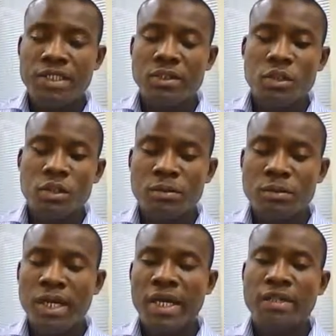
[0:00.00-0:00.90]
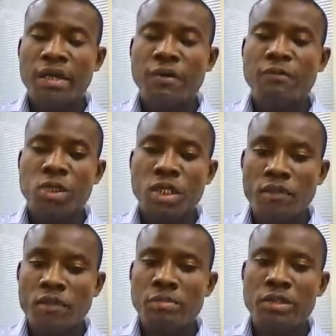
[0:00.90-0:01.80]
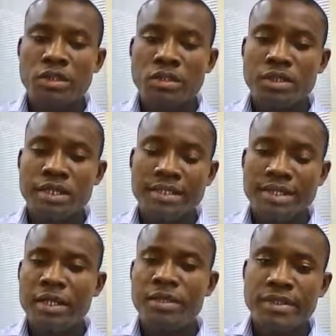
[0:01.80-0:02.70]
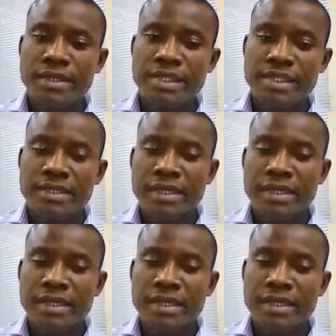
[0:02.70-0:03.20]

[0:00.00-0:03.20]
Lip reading: you just buy an off-the-shelf application and start using it.